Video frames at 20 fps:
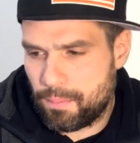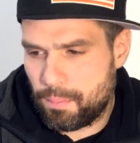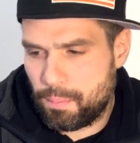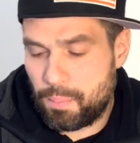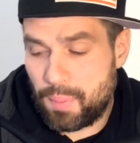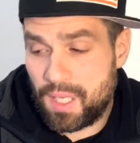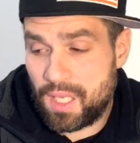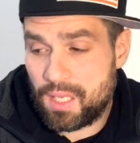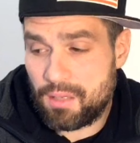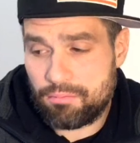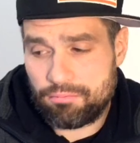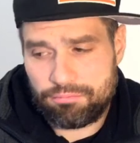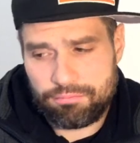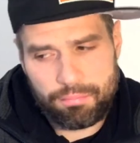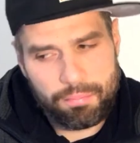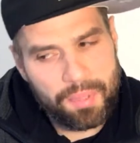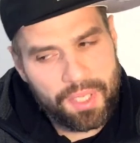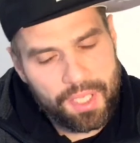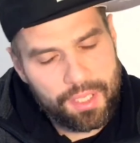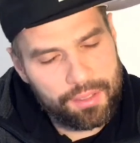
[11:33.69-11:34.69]
P.
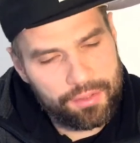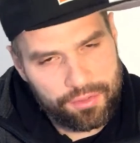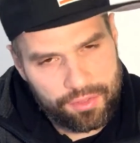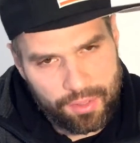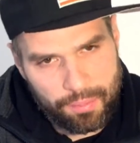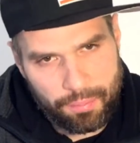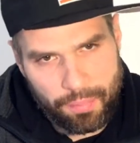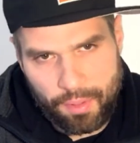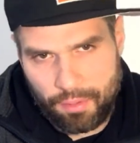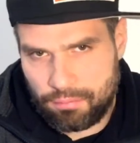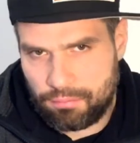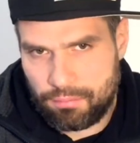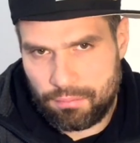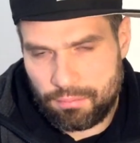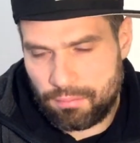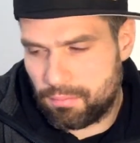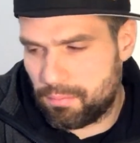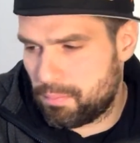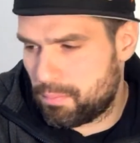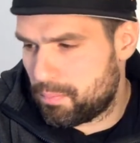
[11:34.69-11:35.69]
P is simple.
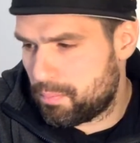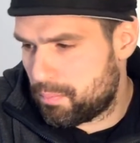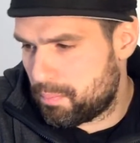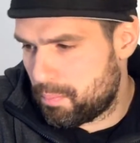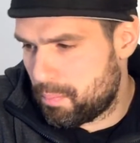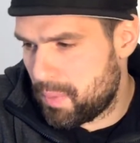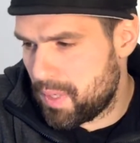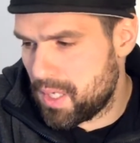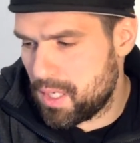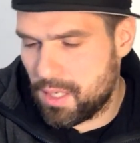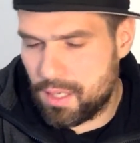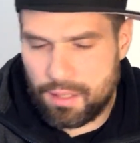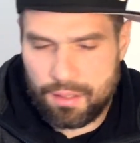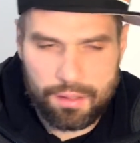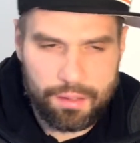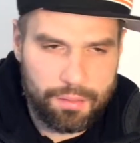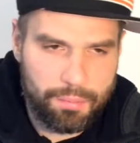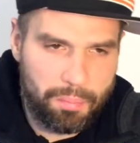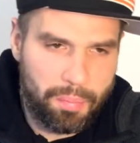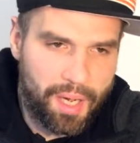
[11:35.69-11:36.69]
Peak,
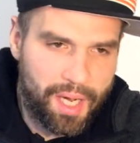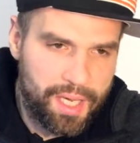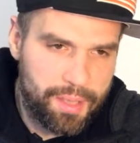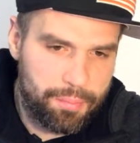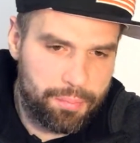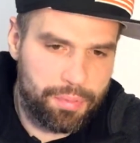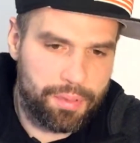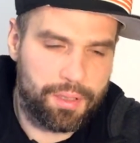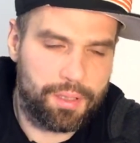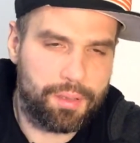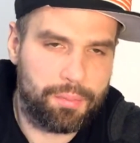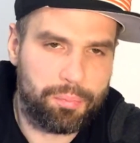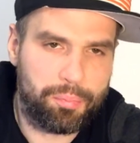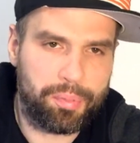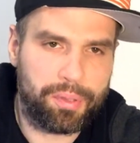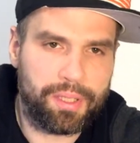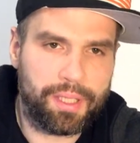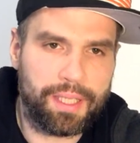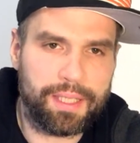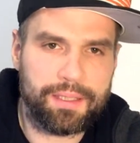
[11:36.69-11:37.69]
pipe,
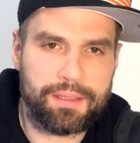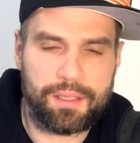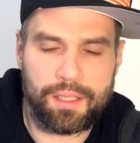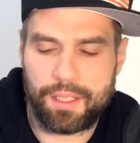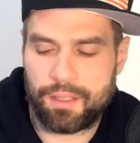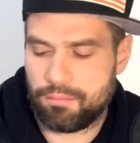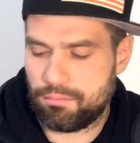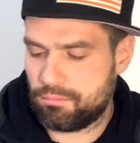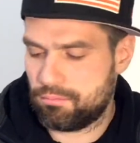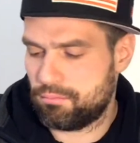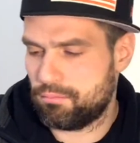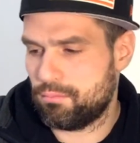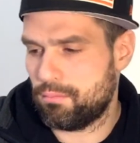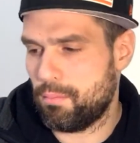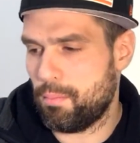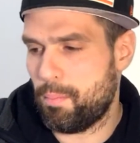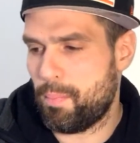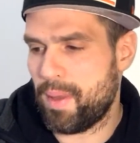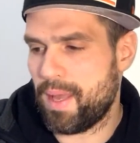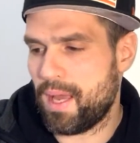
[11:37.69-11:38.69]
plenty,
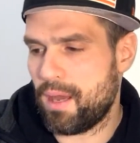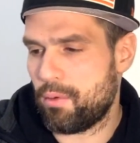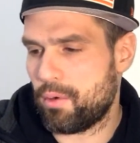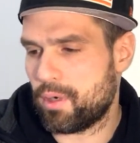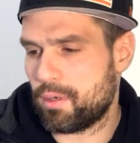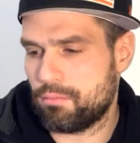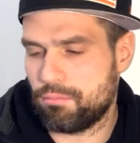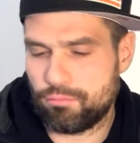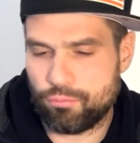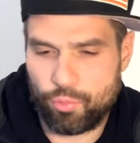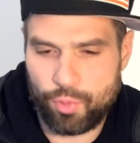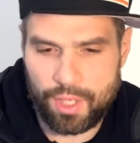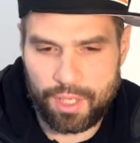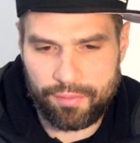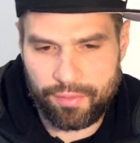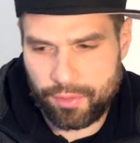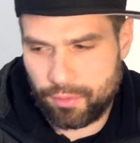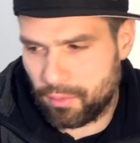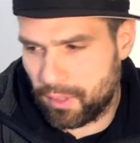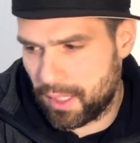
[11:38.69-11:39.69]
power,
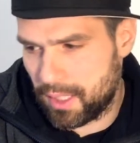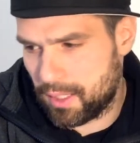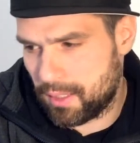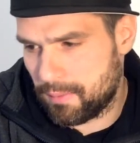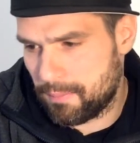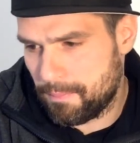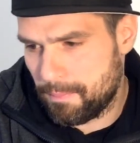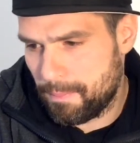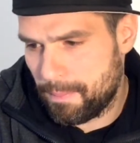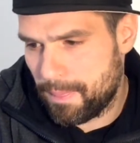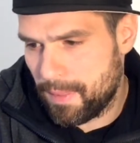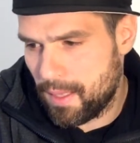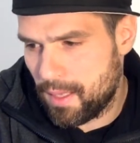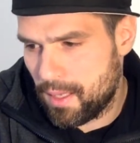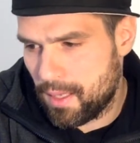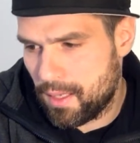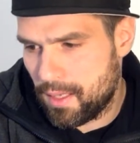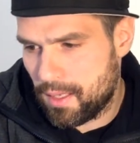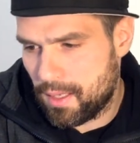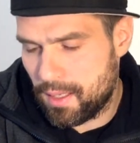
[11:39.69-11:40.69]
whatever you like.
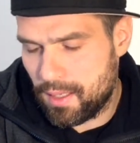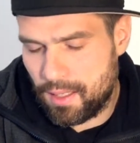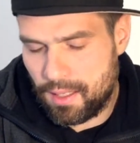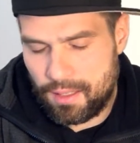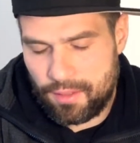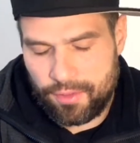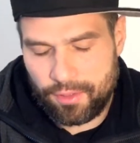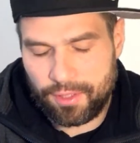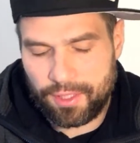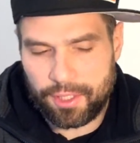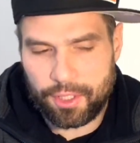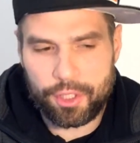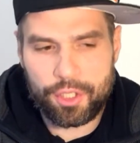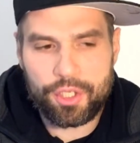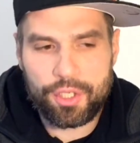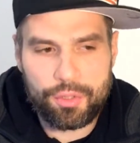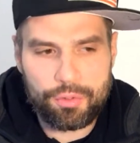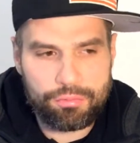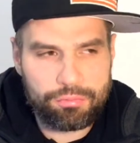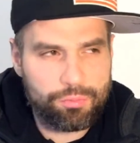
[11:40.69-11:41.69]
The letter
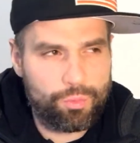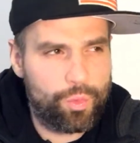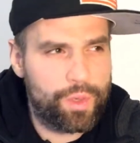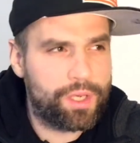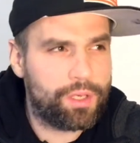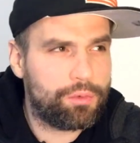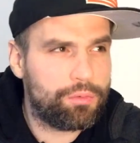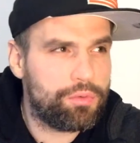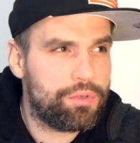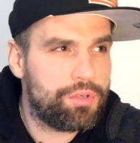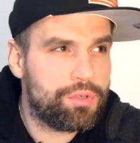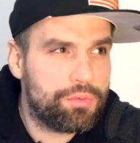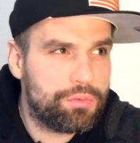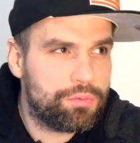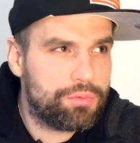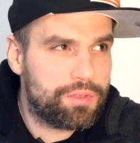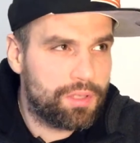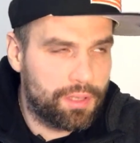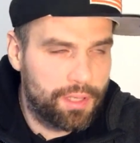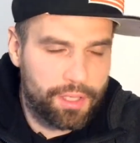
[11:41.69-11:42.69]
Q. We don't
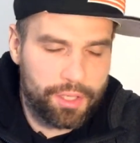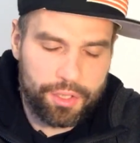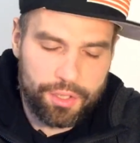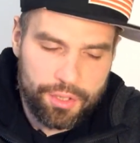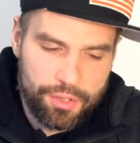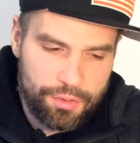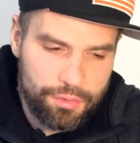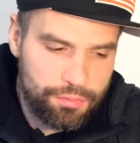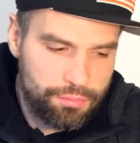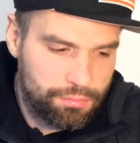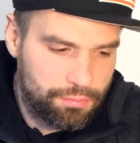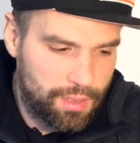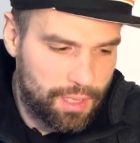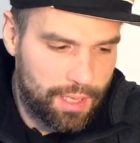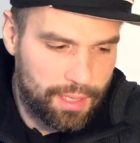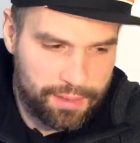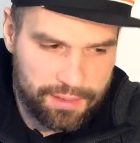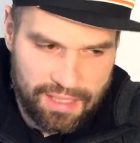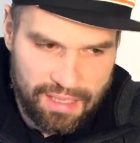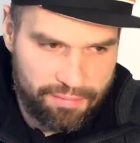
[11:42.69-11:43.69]
use the letter Q
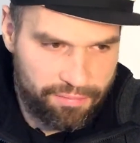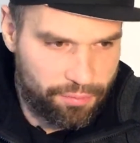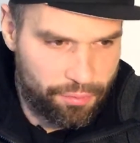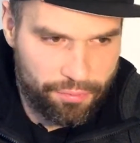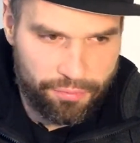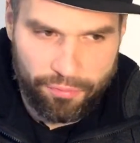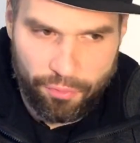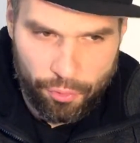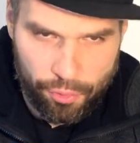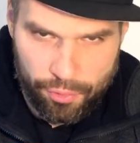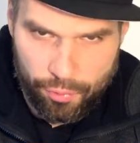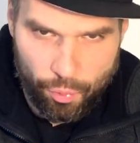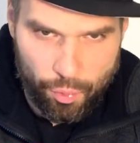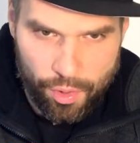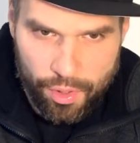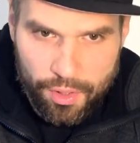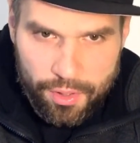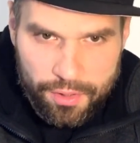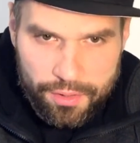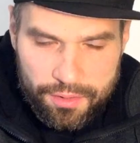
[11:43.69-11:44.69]
except for foreign
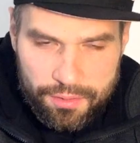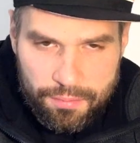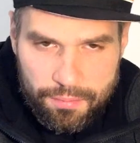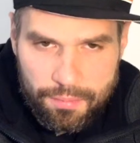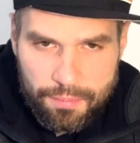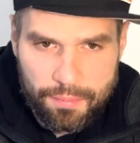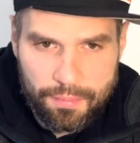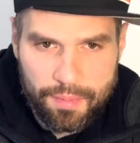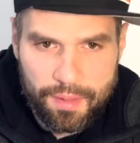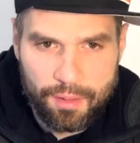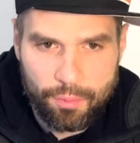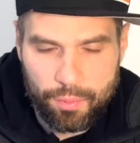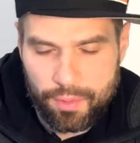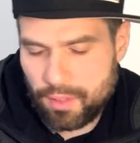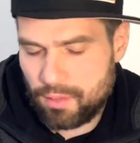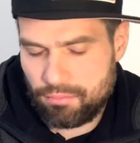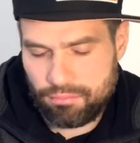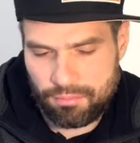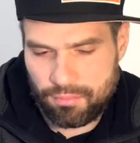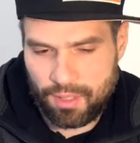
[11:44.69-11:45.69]
words that
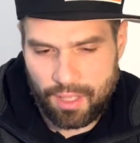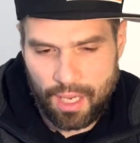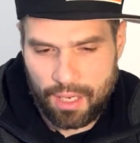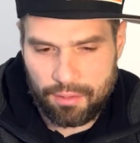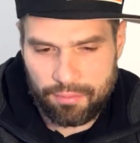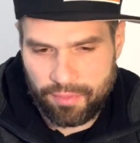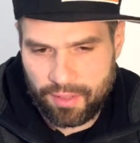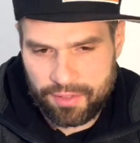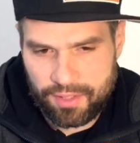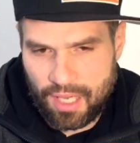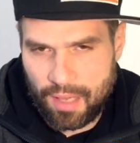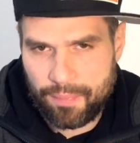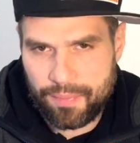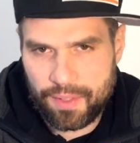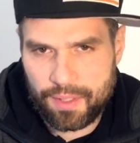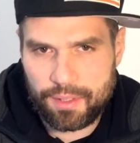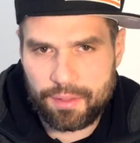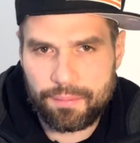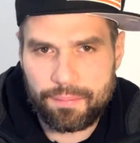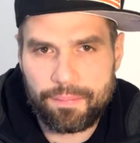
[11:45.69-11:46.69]
we kind of
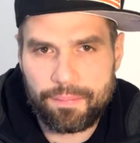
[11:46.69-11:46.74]
adopted.